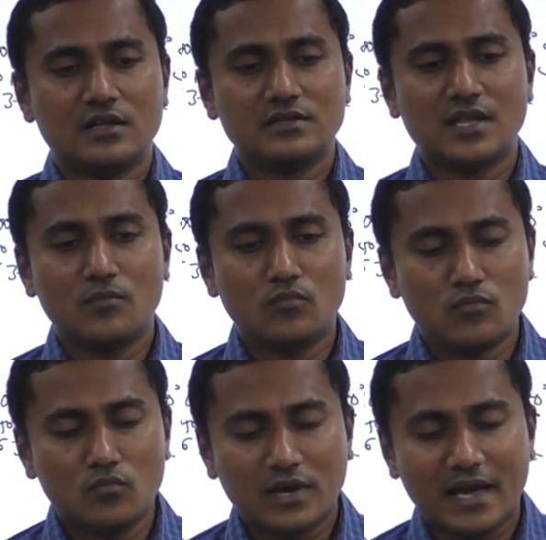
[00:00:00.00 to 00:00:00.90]
the
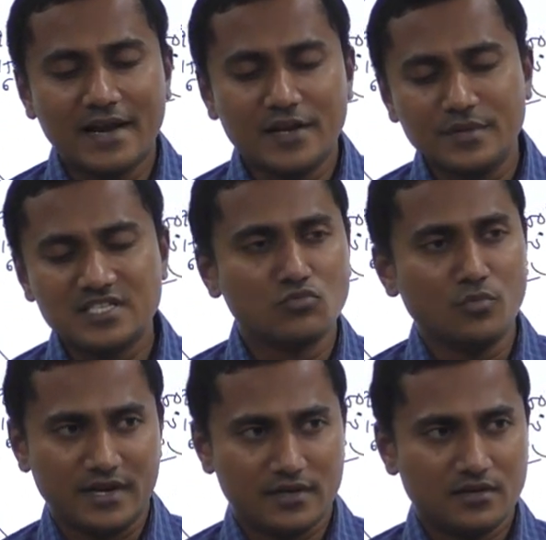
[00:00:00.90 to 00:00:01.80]
current means
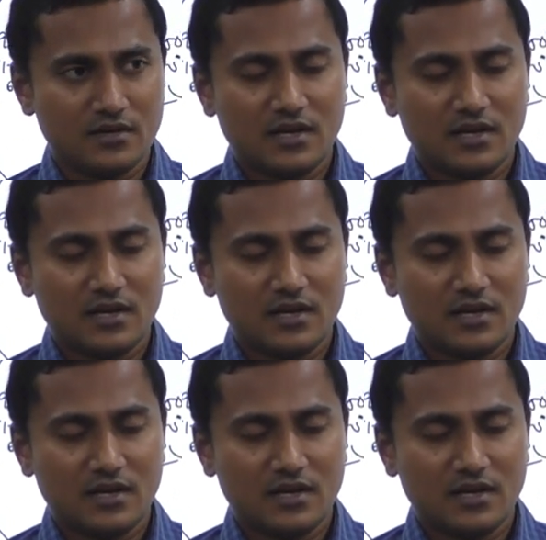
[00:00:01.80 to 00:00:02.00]
movement,